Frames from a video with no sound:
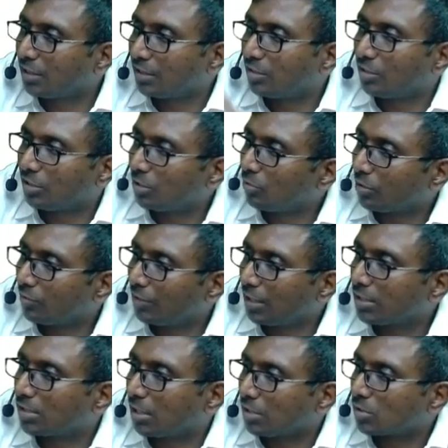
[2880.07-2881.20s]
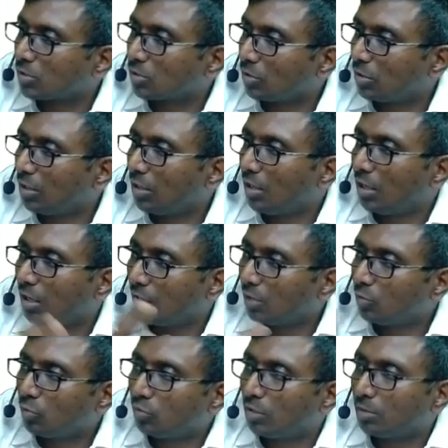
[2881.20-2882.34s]
in your village also. Hey,
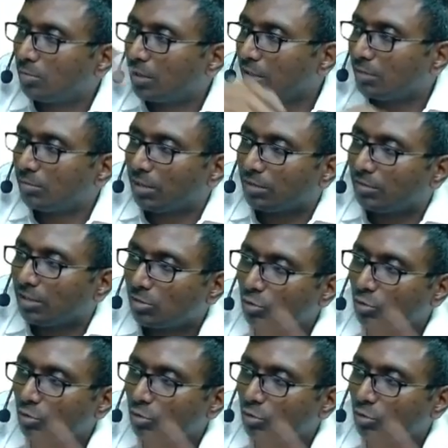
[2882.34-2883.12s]
who will buy in my village?